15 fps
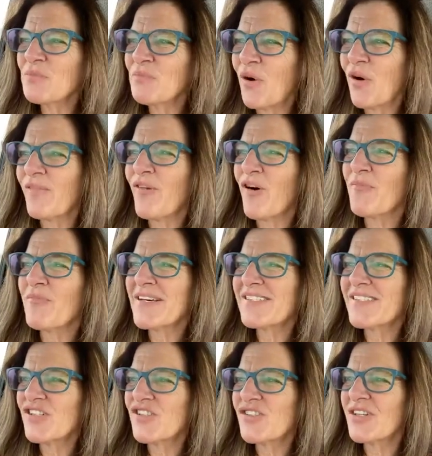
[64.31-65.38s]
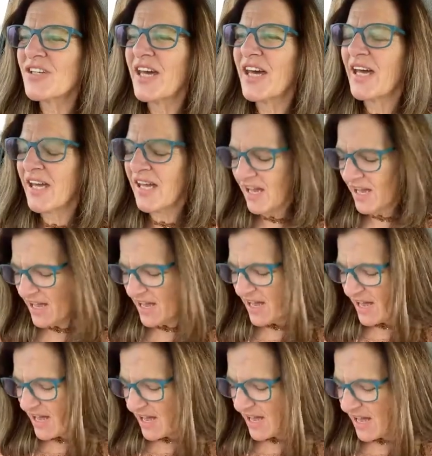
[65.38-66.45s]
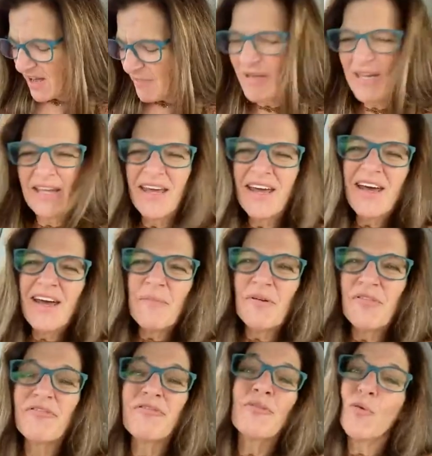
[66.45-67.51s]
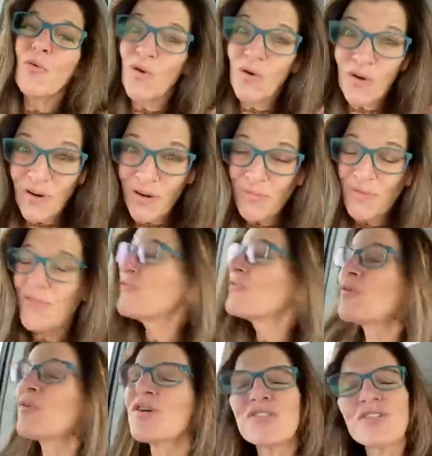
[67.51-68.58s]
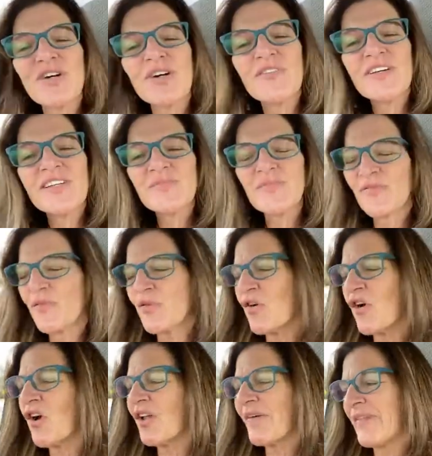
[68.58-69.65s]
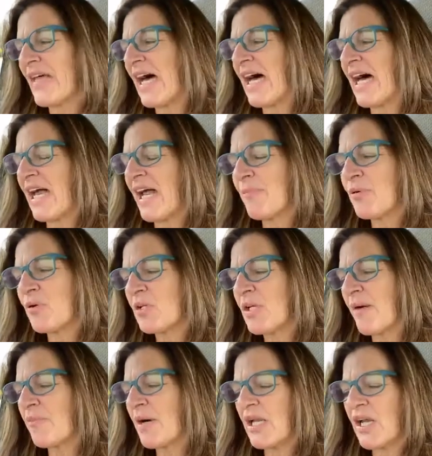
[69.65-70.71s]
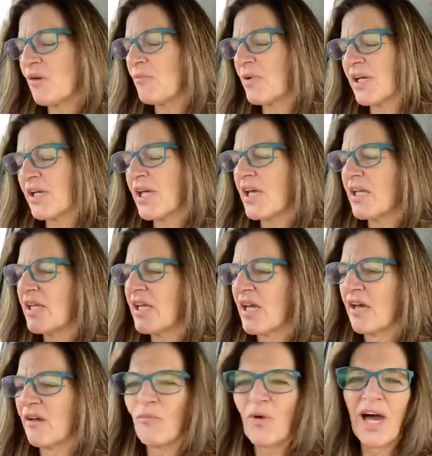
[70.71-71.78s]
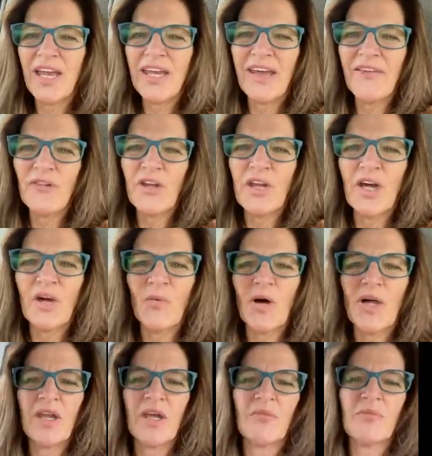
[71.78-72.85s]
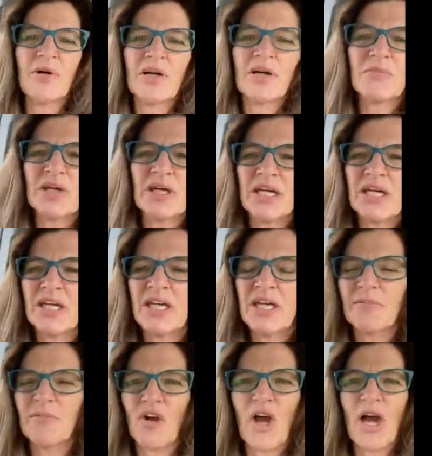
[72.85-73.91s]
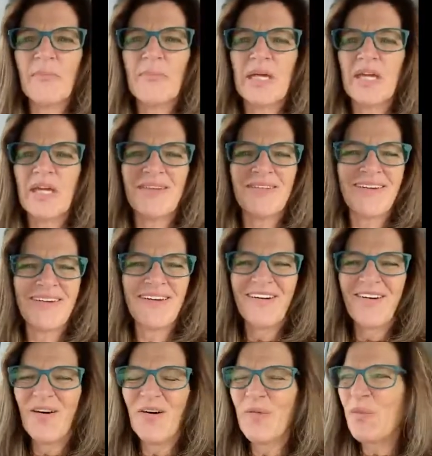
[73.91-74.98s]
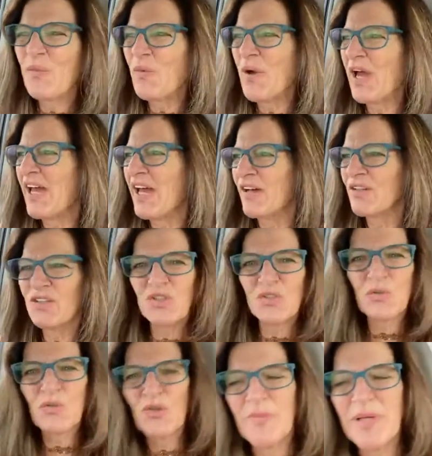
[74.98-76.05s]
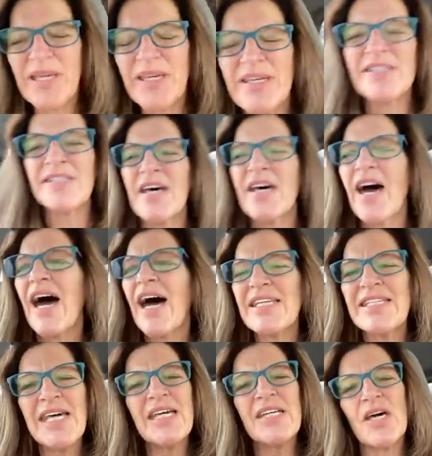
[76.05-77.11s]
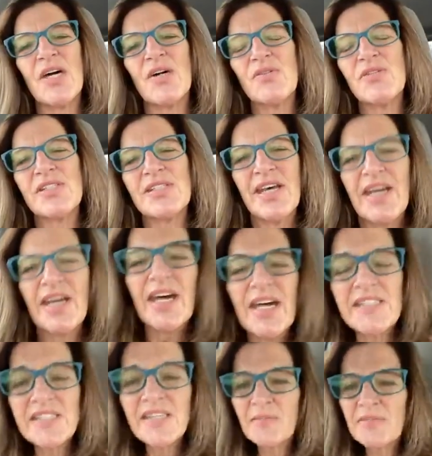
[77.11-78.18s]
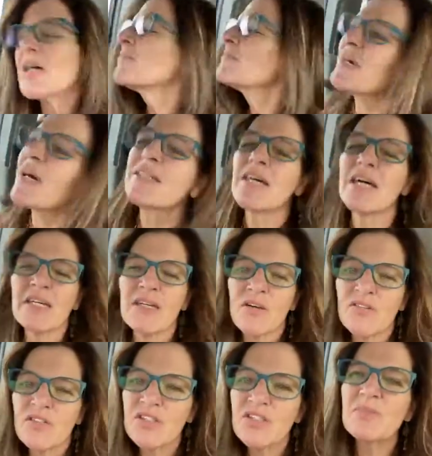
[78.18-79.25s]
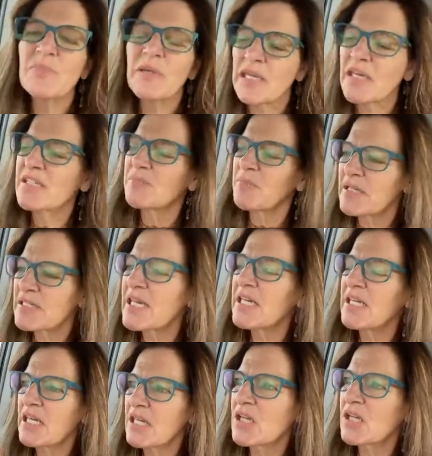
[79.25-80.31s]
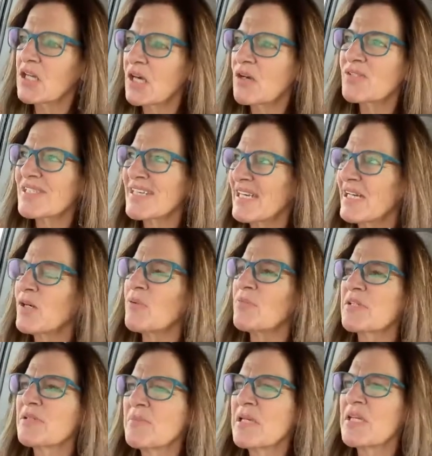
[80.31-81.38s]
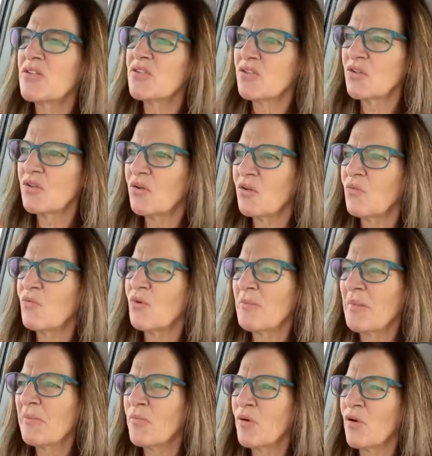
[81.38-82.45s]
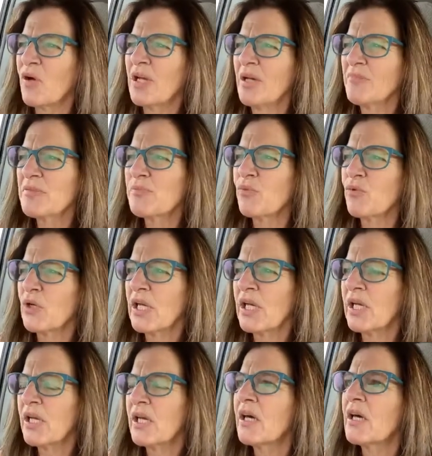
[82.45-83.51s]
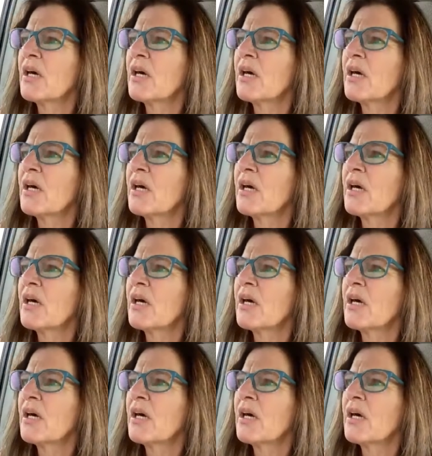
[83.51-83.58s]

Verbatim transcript: part of our message today. Uh, but before, before service, before all of that, I pulled out my notebook and, you know, I never know what notebook I'm going to end up grabbing on the way out the door because I take notes. And sometimes I take notes just because by taking the notes, it helps me to remember. It helps bring